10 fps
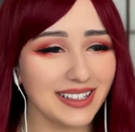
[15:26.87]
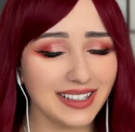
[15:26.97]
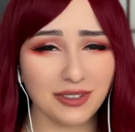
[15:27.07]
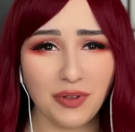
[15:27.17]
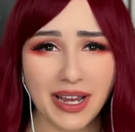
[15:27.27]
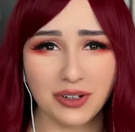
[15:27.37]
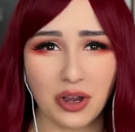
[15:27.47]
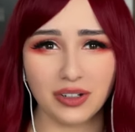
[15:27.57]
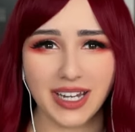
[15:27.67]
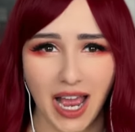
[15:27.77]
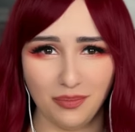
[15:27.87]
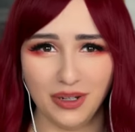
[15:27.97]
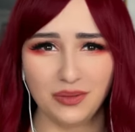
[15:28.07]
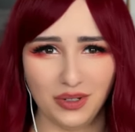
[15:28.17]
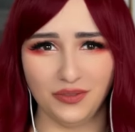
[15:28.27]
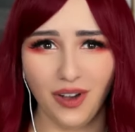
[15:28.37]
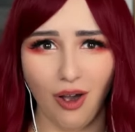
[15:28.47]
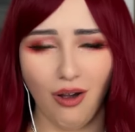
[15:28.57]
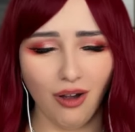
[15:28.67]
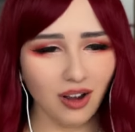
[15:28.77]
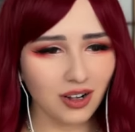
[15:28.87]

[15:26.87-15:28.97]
I swear to God, it happened before.